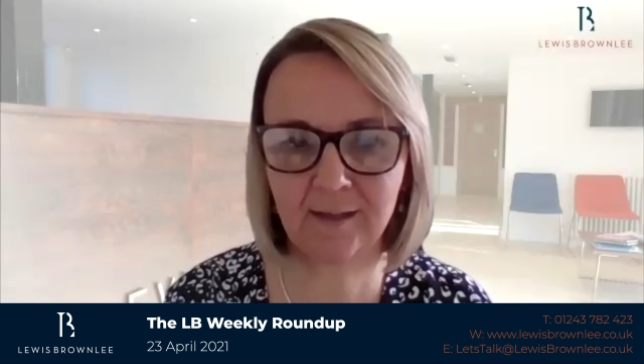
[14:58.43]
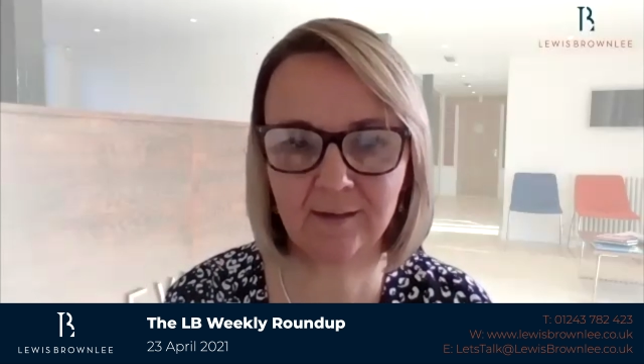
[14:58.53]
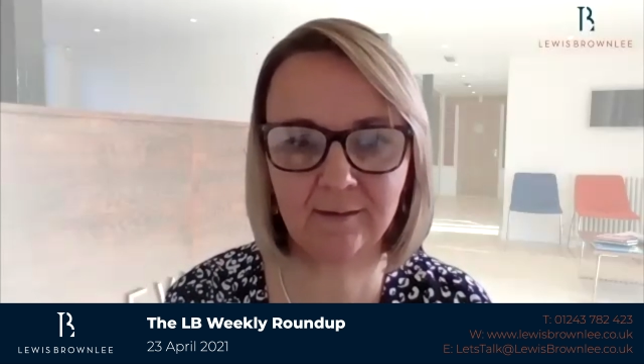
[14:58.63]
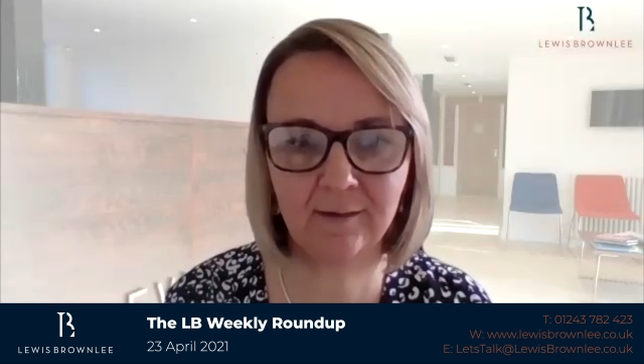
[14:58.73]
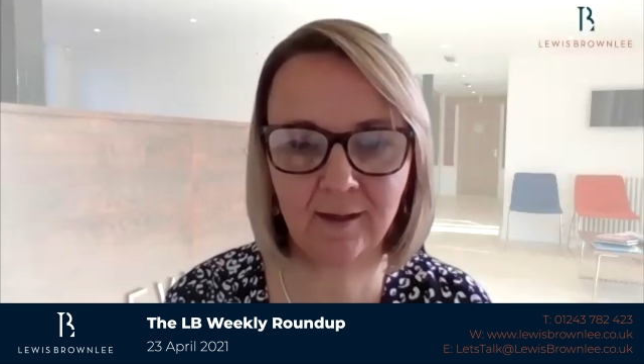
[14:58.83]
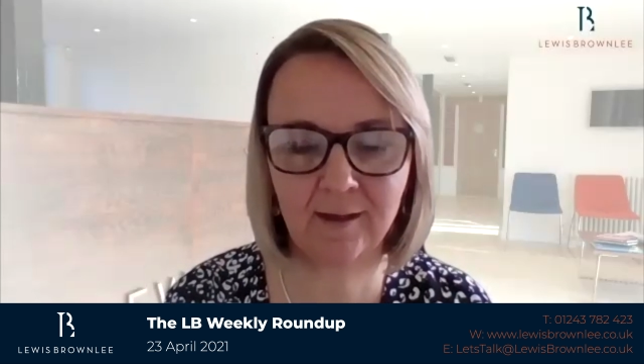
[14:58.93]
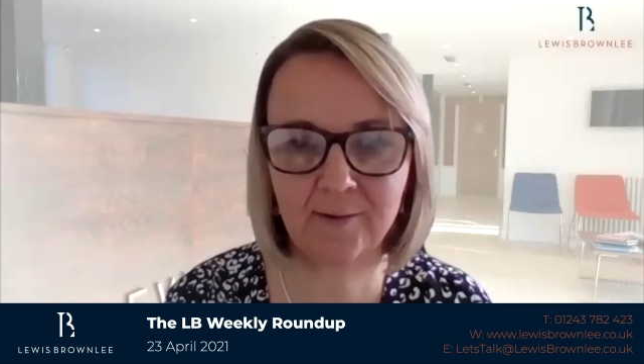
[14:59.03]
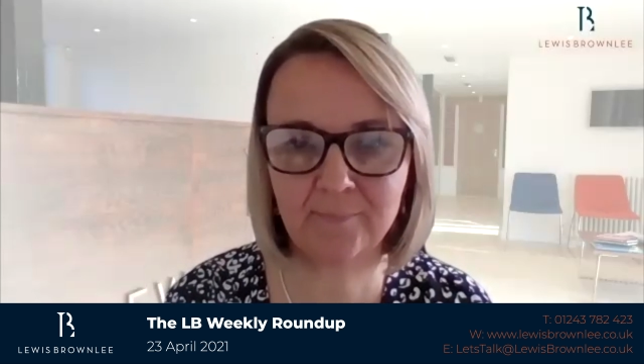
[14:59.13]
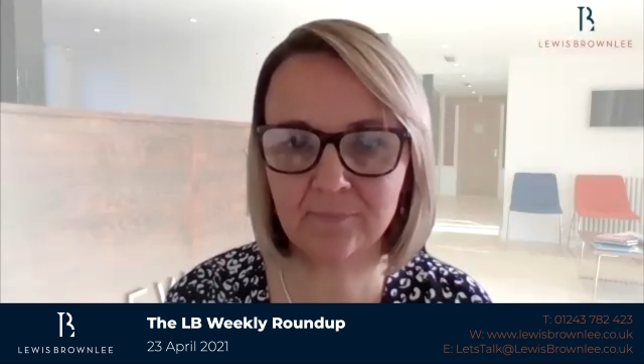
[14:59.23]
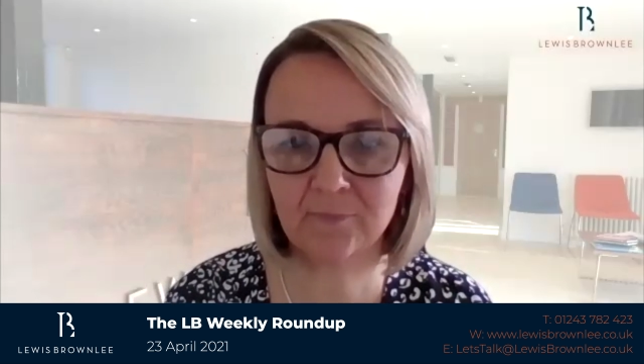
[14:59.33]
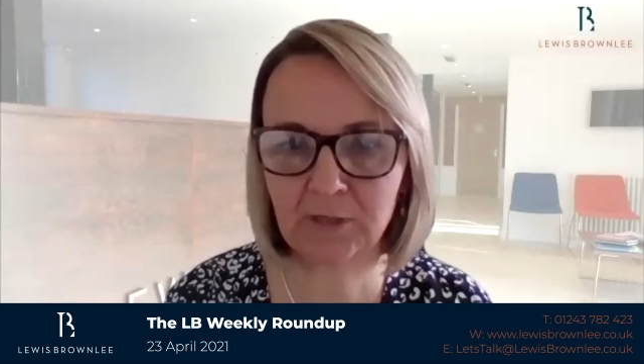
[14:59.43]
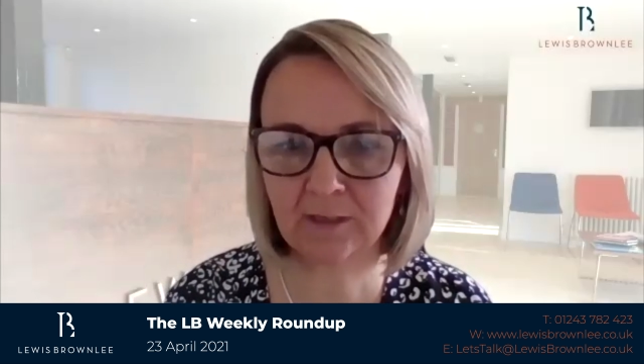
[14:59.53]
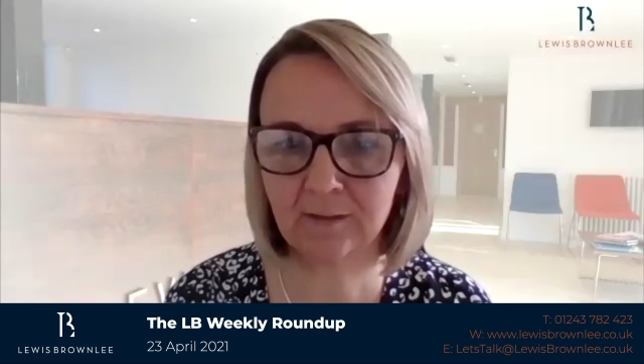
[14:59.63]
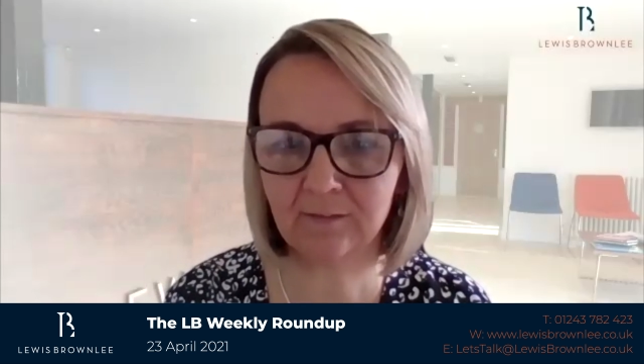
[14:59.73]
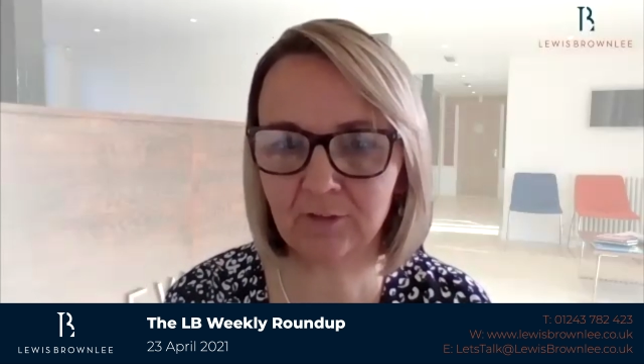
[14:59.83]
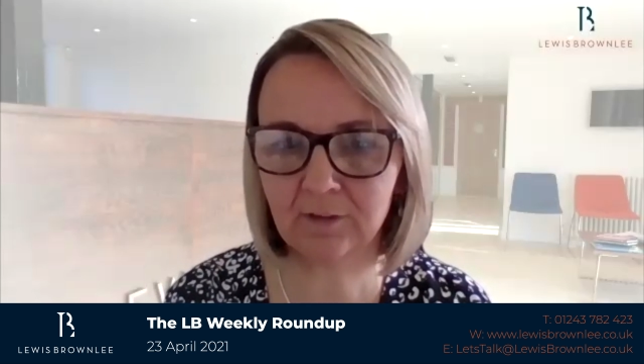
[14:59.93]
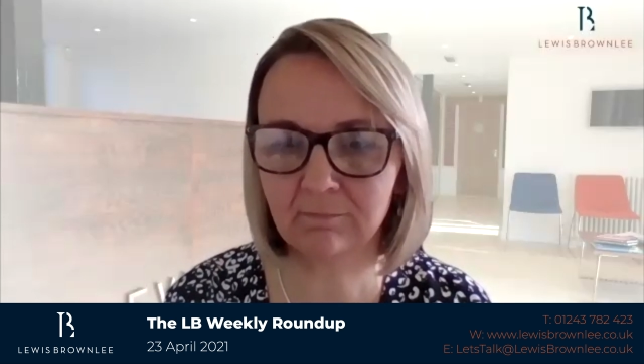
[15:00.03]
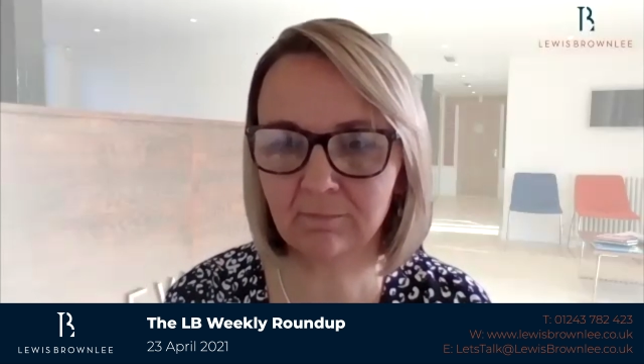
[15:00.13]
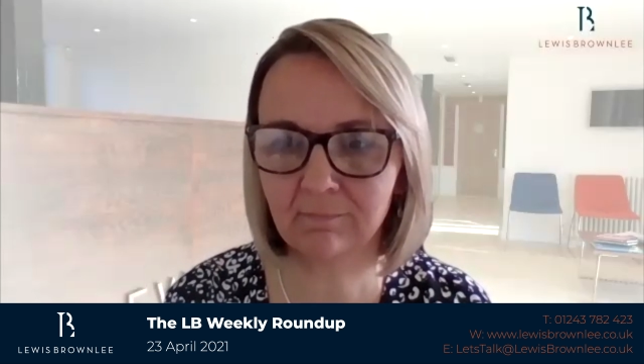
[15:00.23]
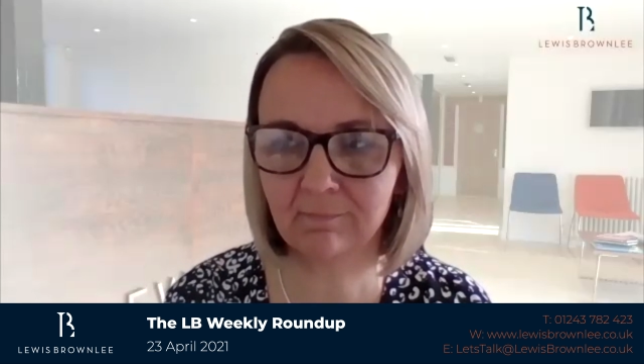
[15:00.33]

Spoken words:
and we can give you